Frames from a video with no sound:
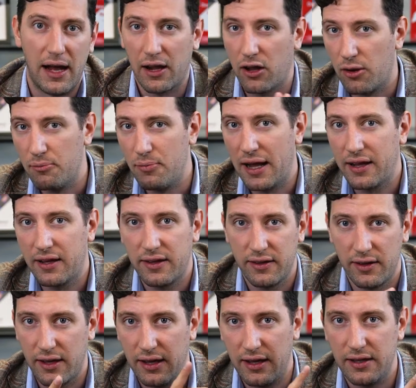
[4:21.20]
I come back
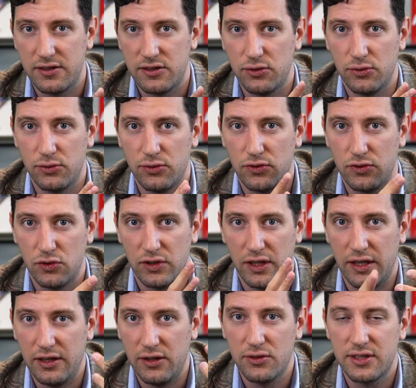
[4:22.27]
uh, to to
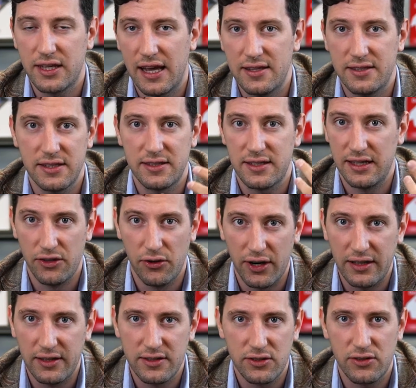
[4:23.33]
the use cases in your
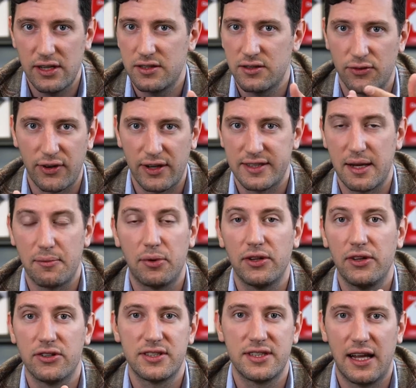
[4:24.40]
industry. So for example,
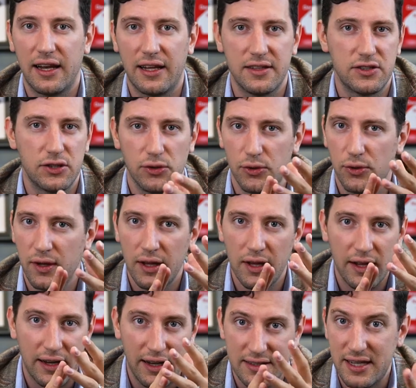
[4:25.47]
you're selling to
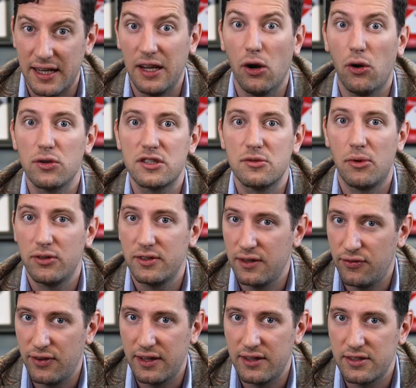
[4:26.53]
let's say the
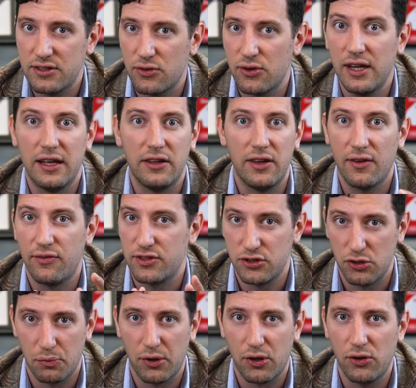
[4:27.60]
automotive industry and you have a
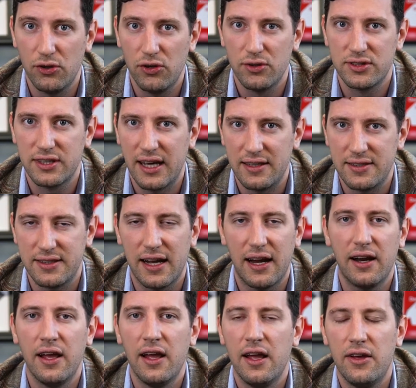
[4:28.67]
super cool use case
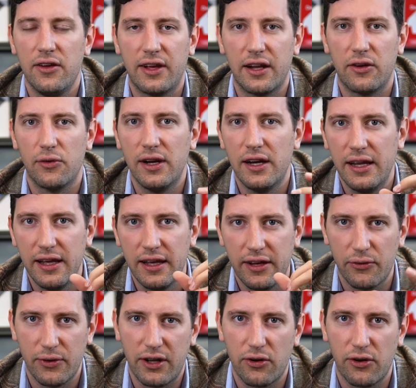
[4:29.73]
there. You can really
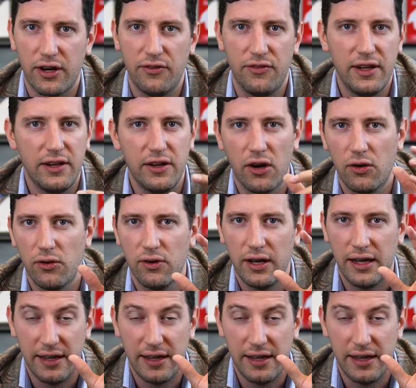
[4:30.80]
record a video.